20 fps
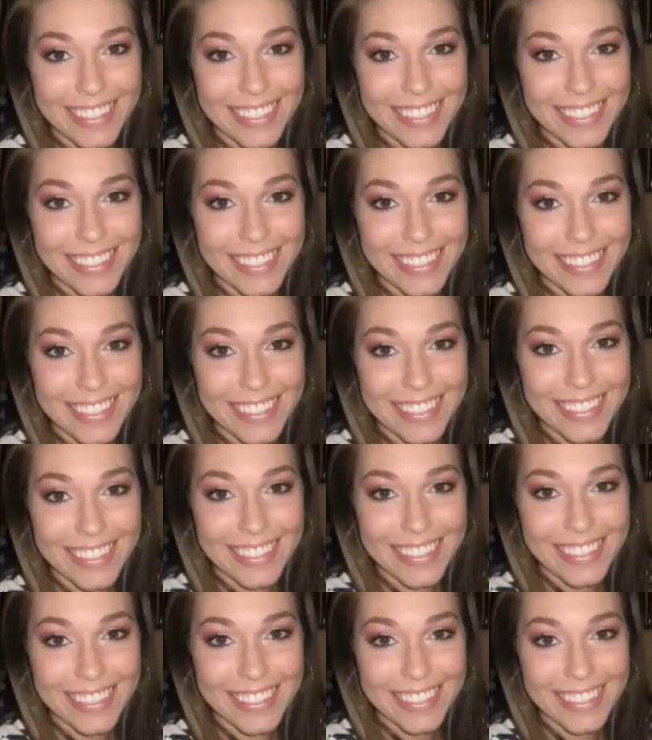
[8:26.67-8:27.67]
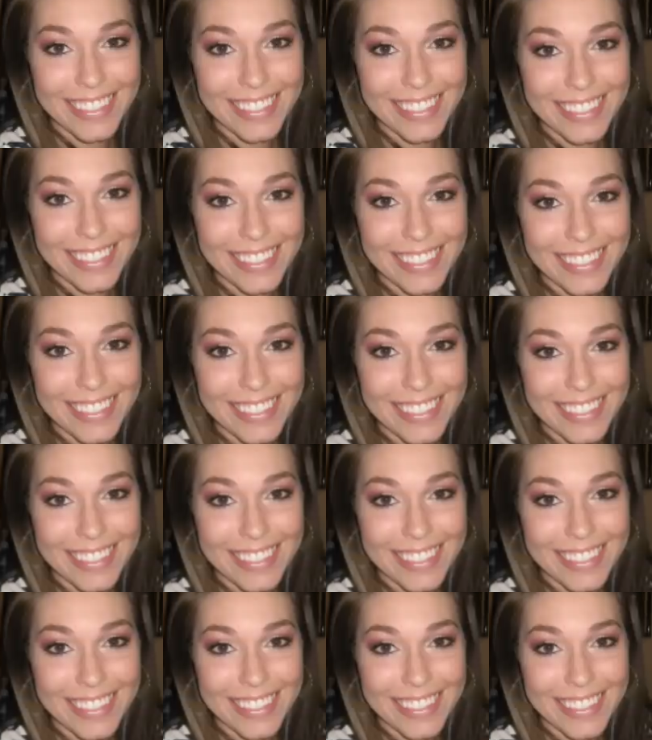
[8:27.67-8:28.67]

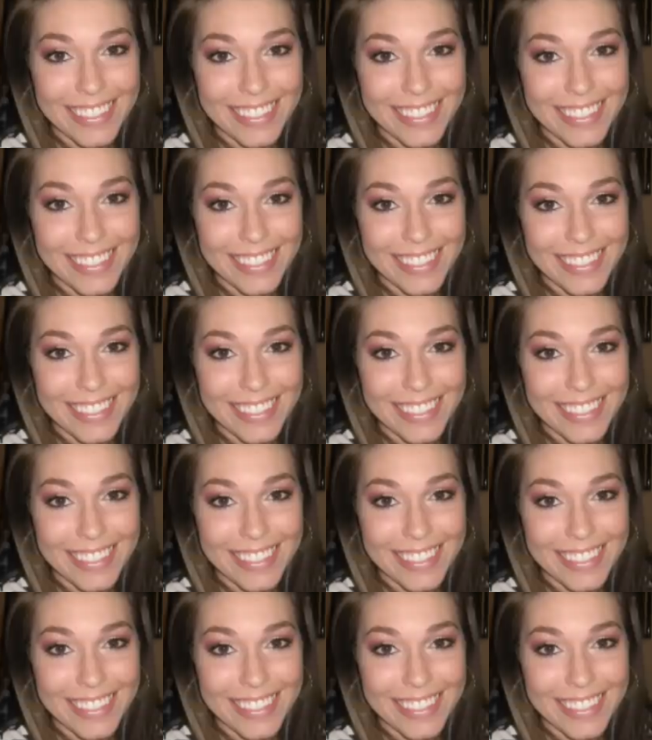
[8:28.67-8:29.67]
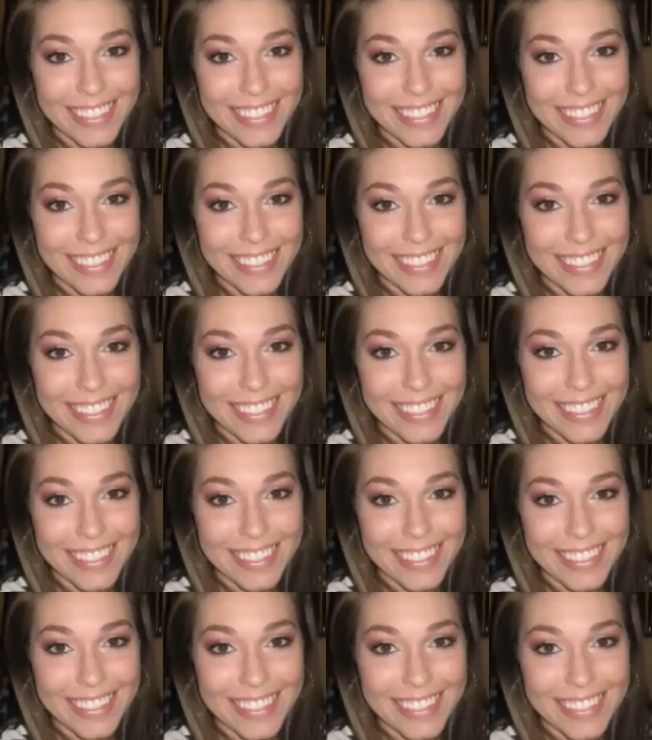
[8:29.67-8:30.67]

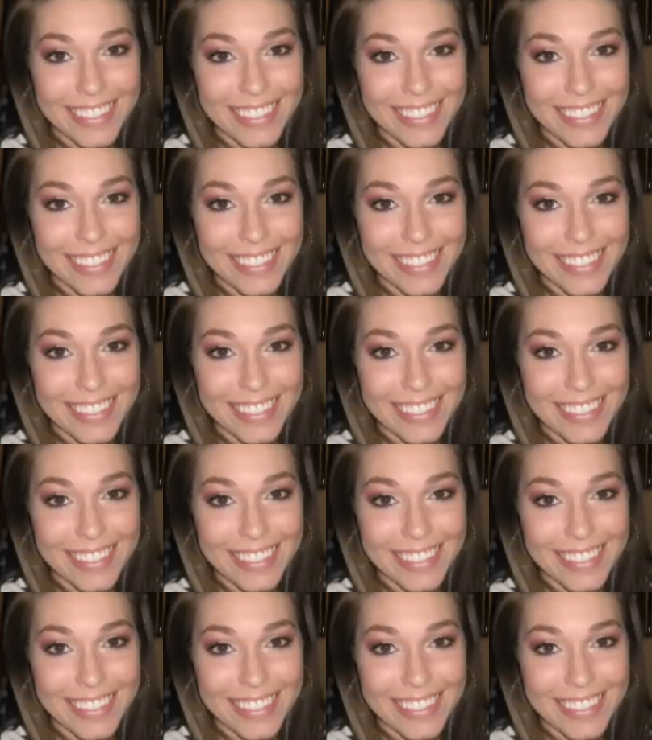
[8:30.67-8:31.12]
Nothing is said.